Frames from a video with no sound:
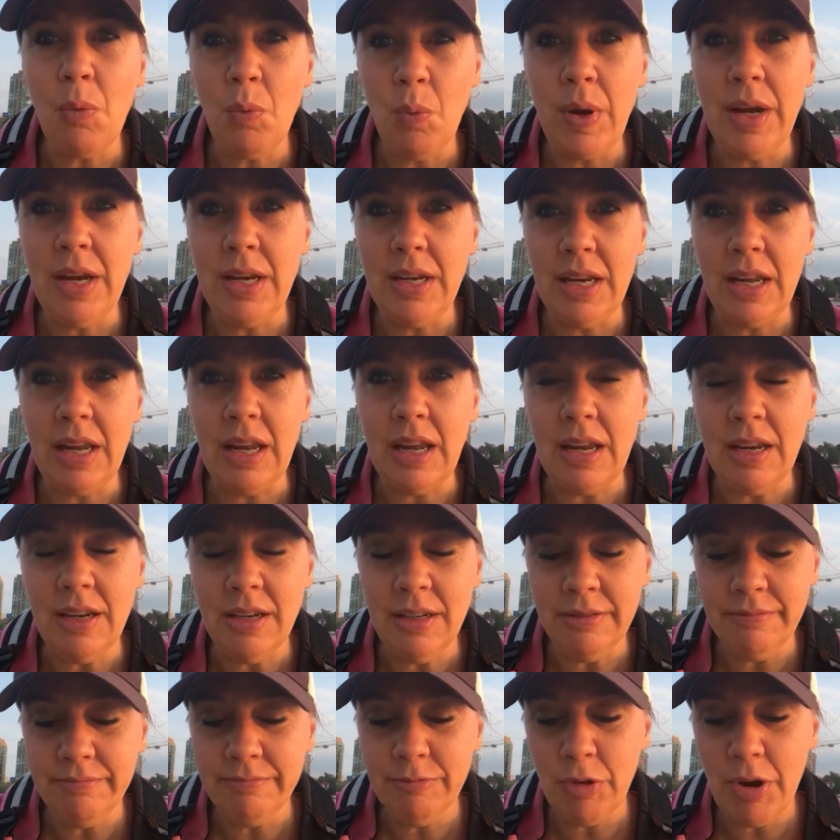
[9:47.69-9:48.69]
we need,
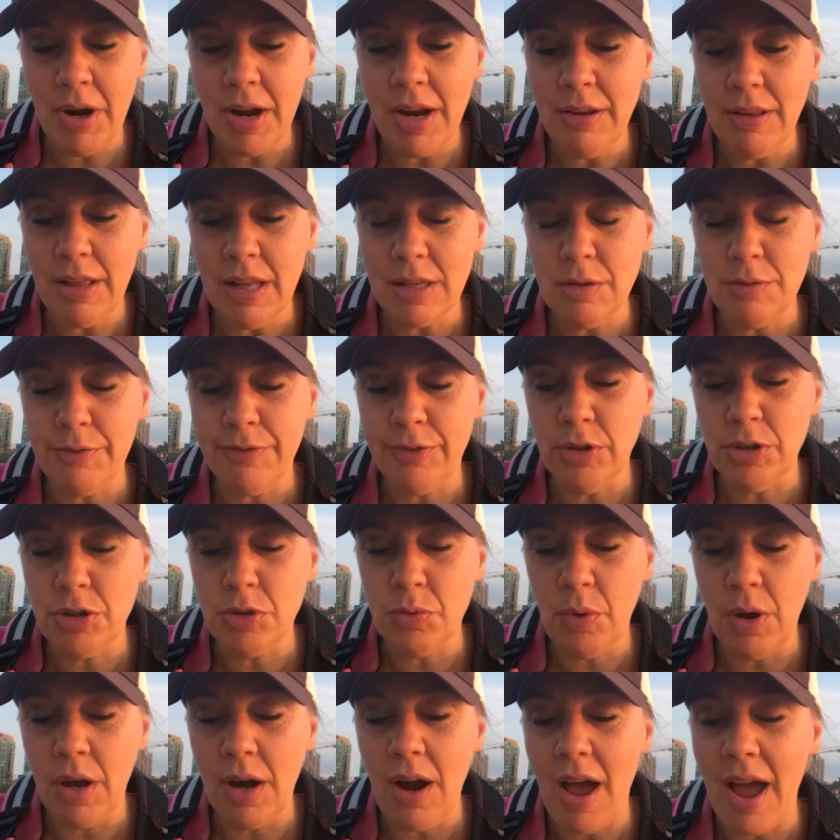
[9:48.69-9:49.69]
right? That's verse one.